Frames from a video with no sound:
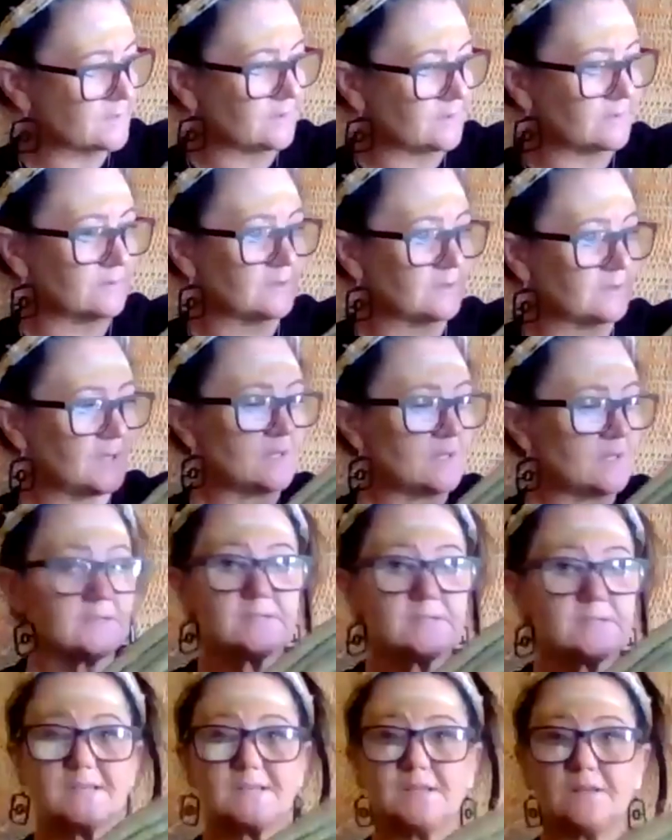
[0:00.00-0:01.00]
on the
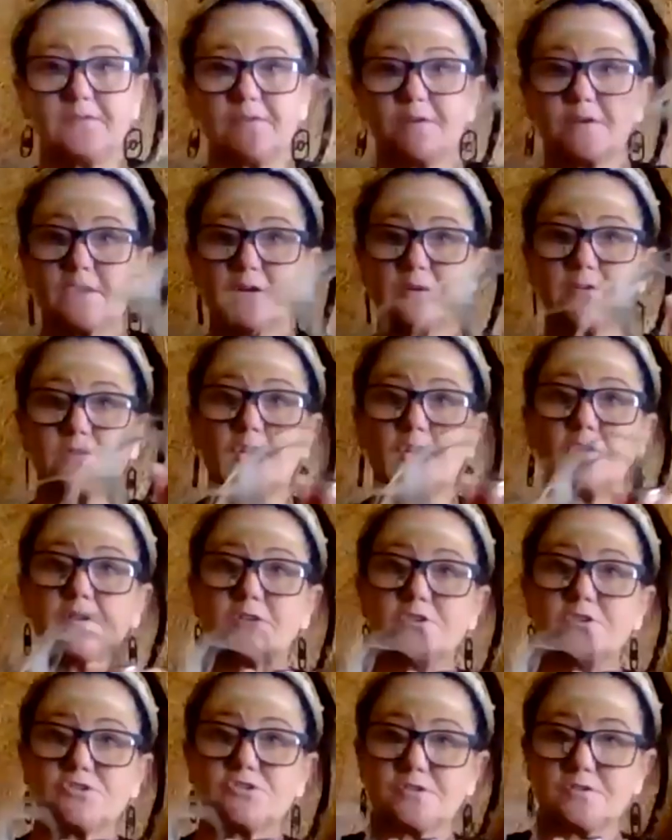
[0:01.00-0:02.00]
significant
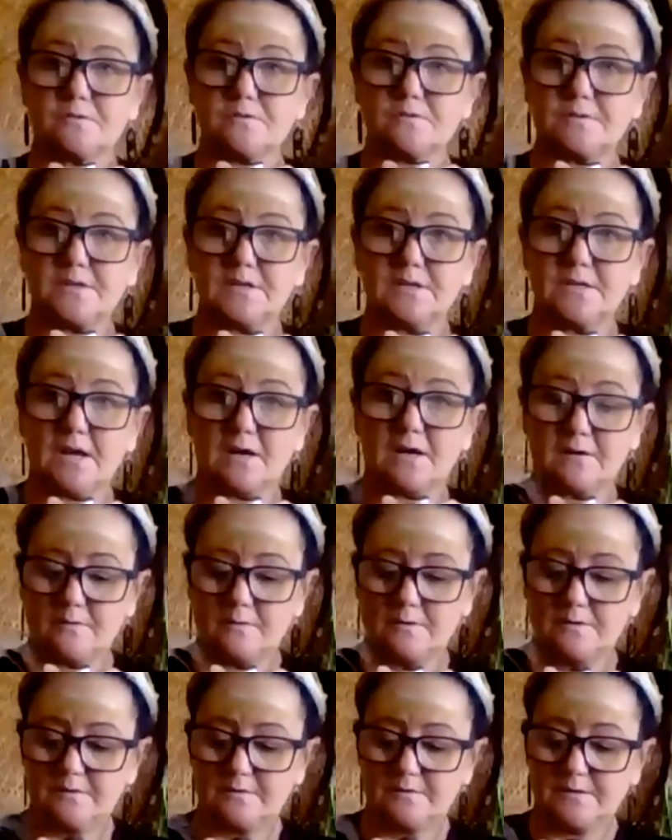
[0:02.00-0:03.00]
knowledge to the
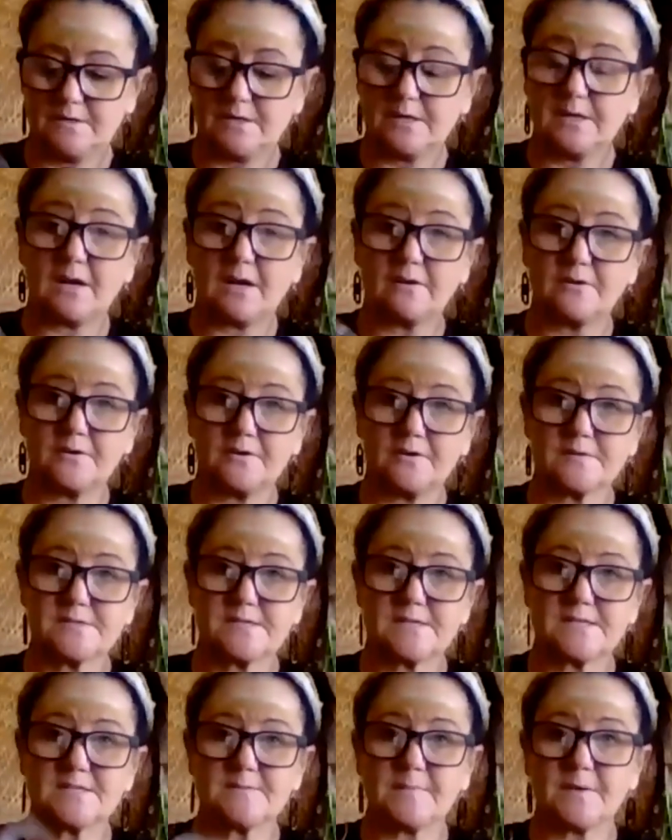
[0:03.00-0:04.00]
young the young girls
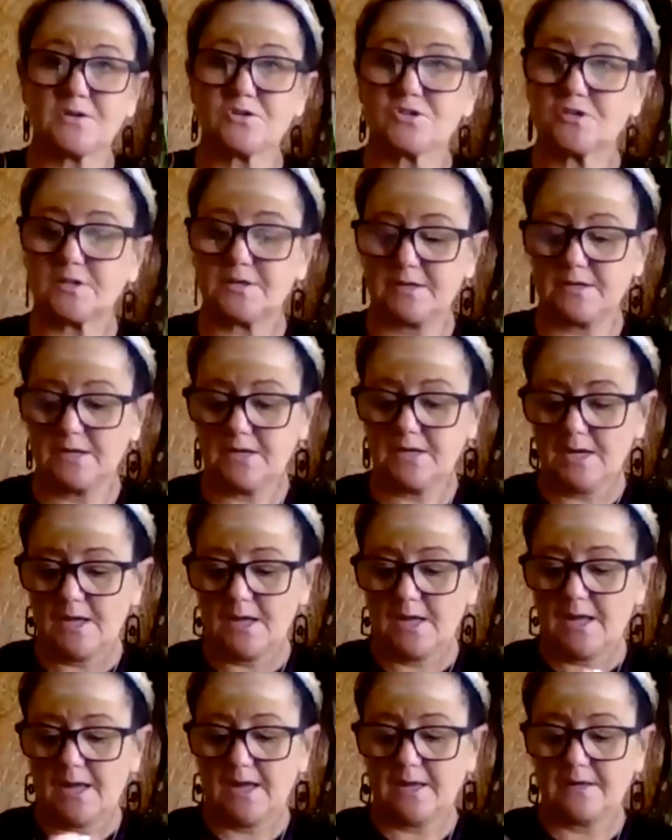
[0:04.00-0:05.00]
especially.
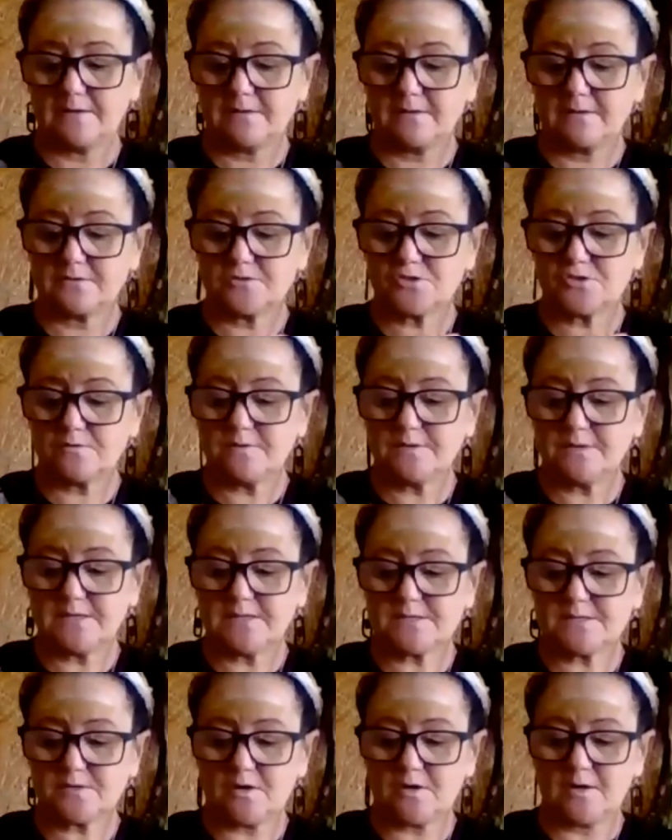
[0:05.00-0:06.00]
And during these
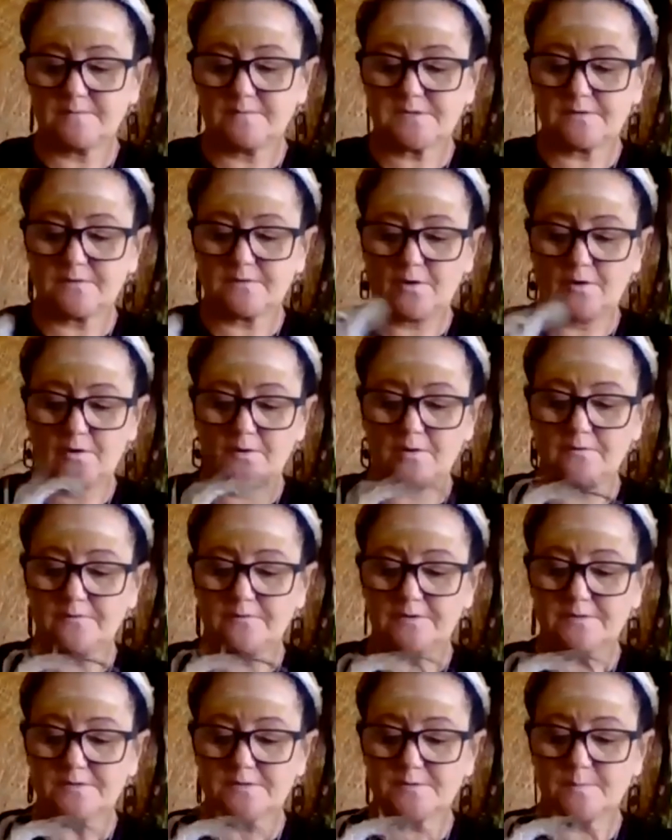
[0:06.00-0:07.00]
times of
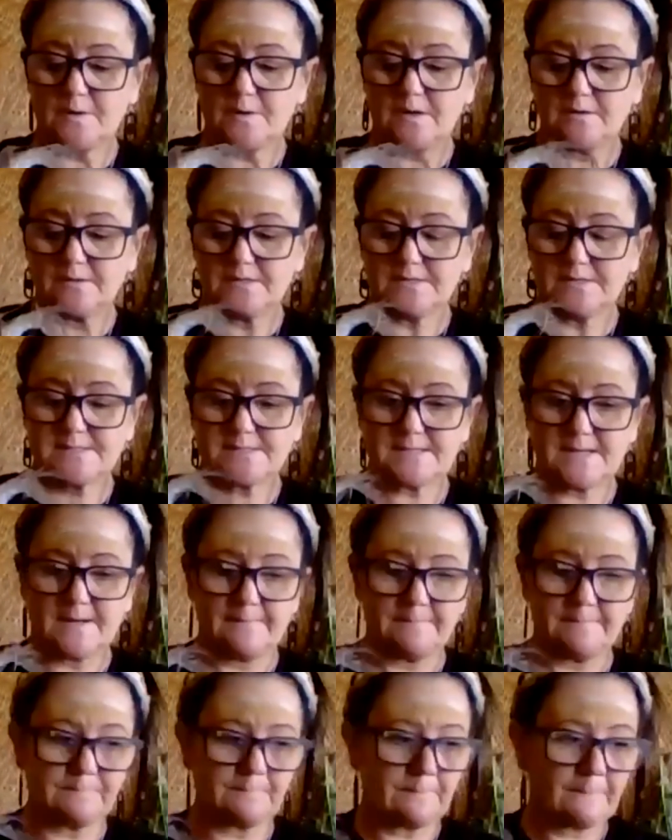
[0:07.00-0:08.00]
COVID as well, it's
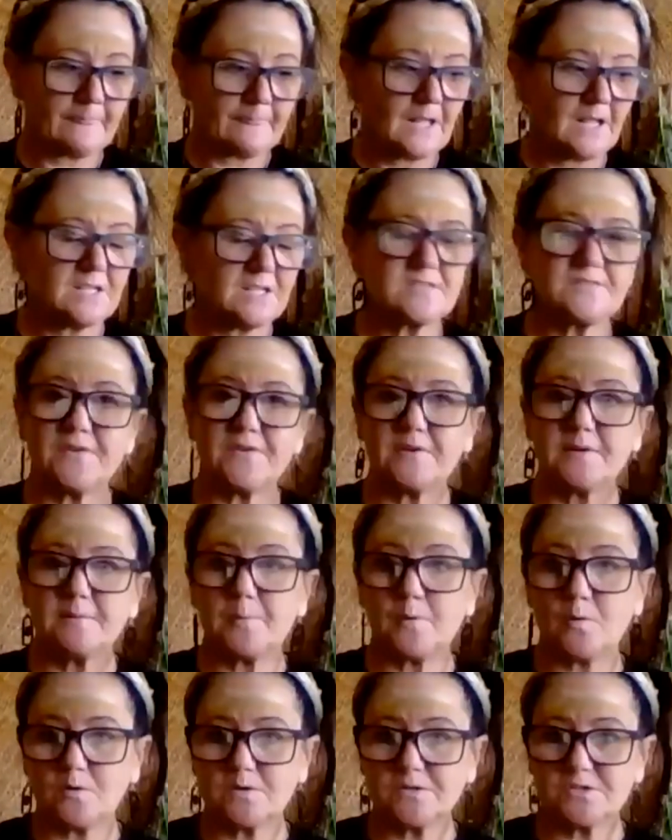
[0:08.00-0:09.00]
um it's very
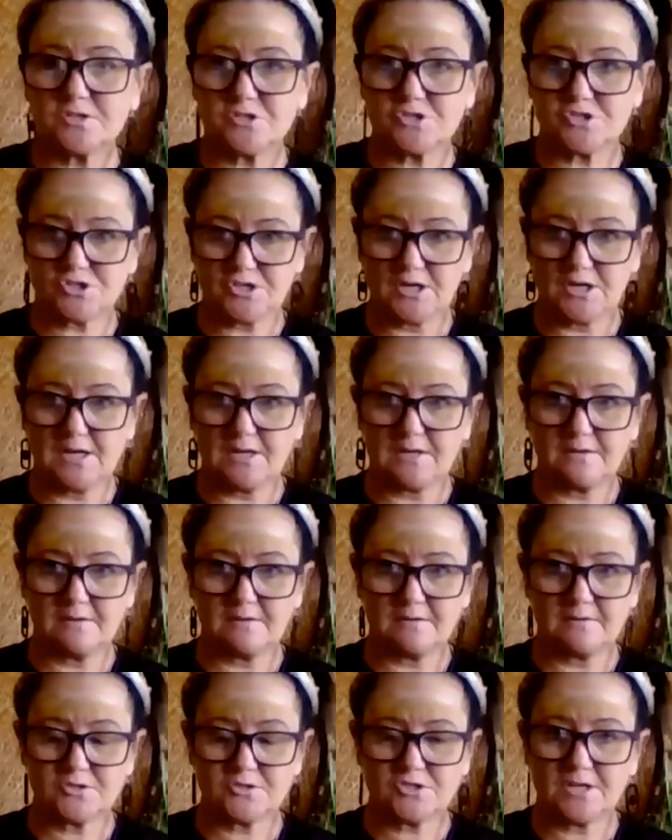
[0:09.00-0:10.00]
important to share
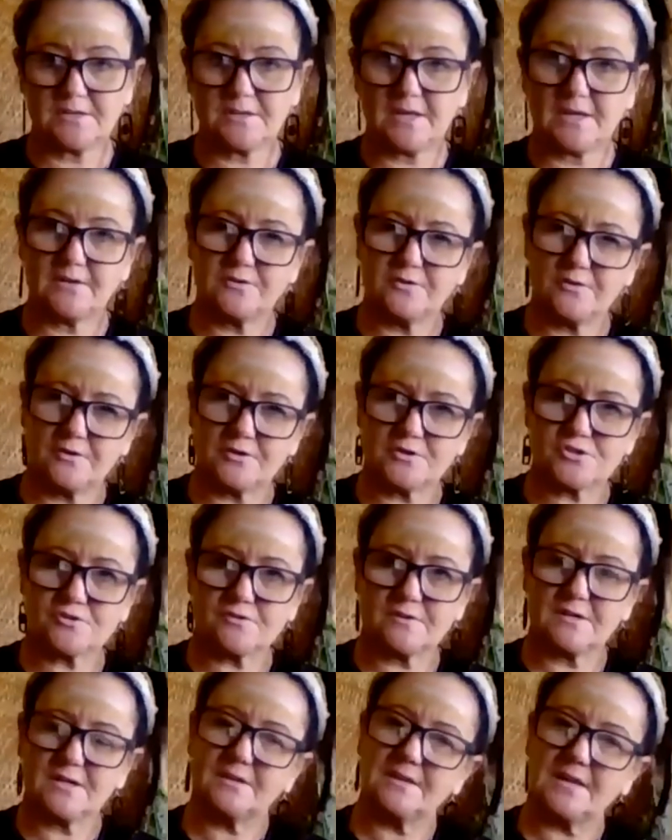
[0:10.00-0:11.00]
share that
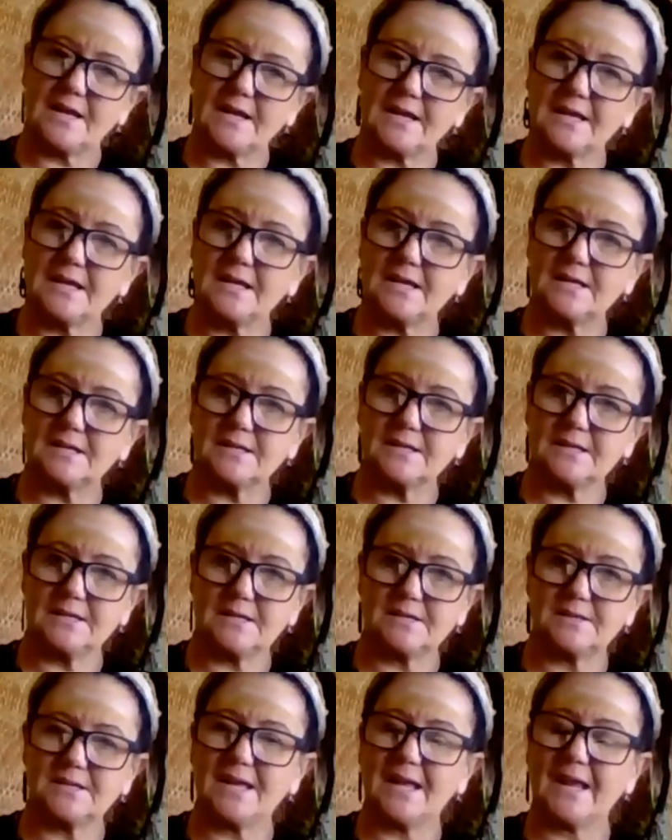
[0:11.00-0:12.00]
nurturing and that healing
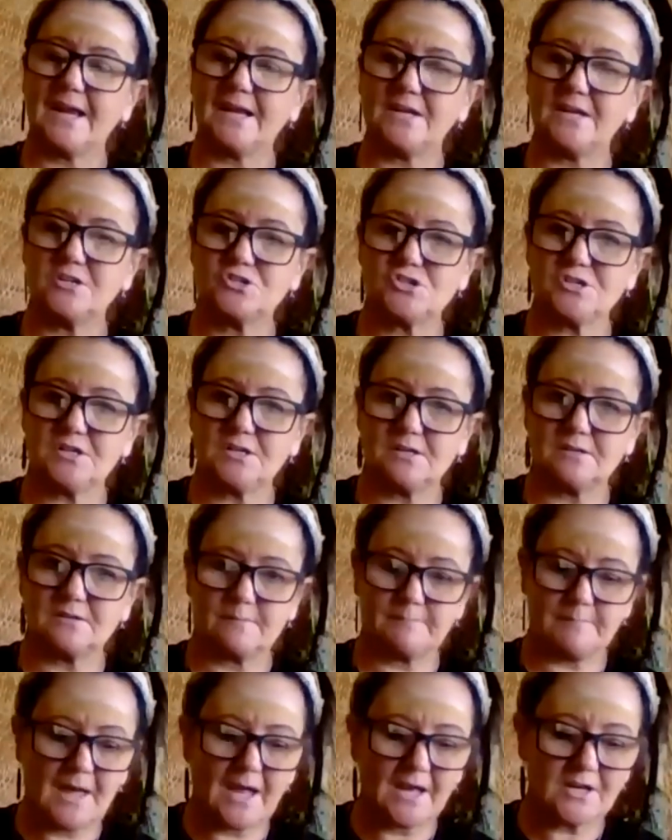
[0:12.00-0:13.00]
and the energy and the
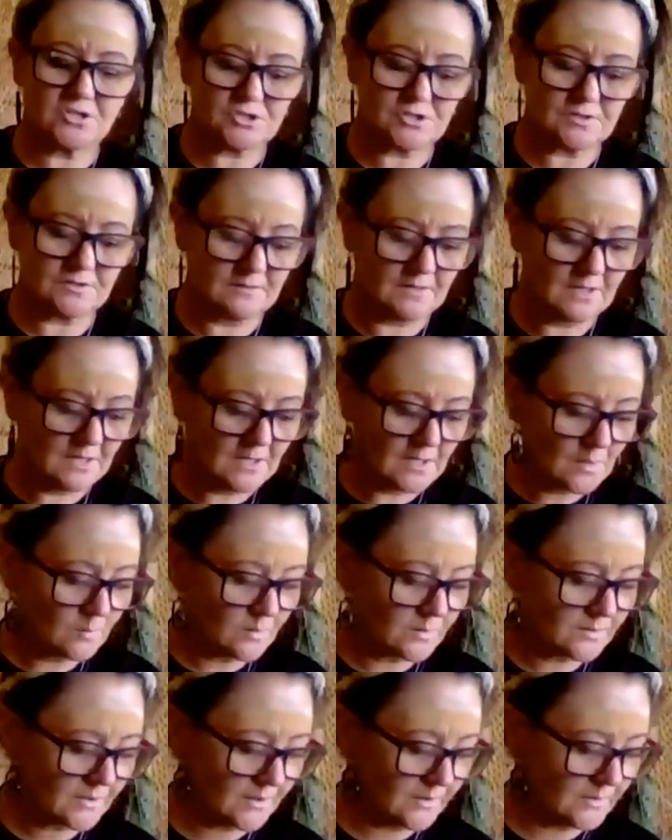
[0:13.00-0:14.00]
passion
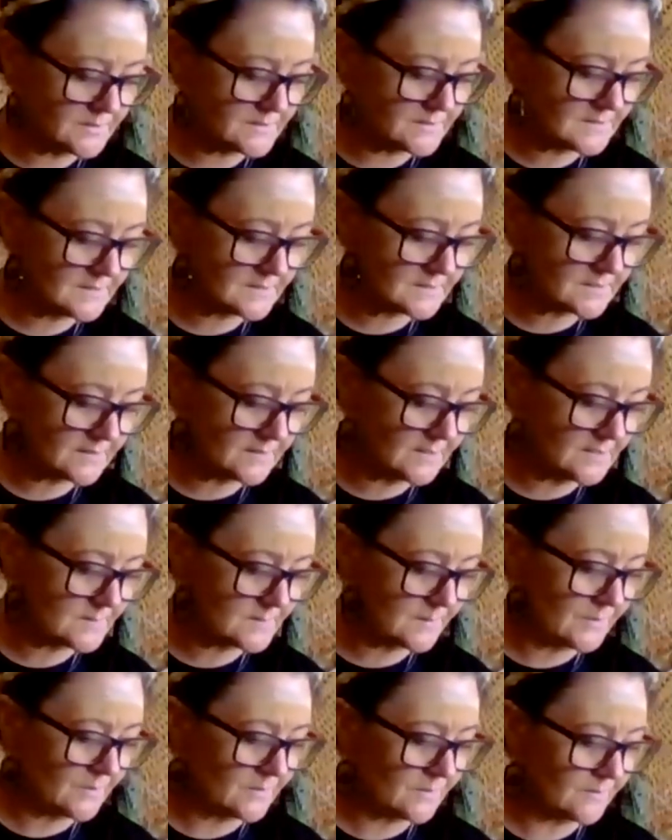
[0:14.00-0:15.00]
what goes into these
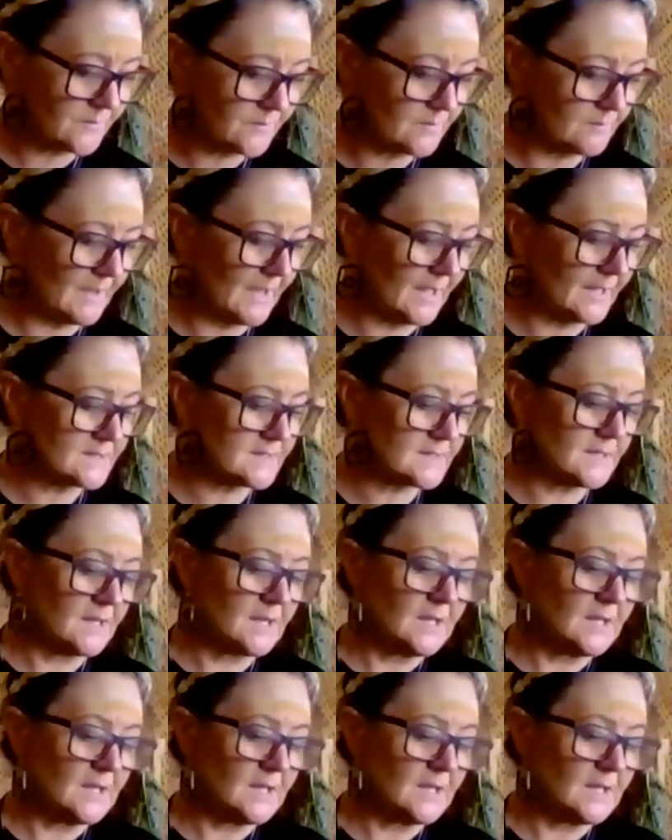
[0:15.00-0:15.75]
beautiful mats.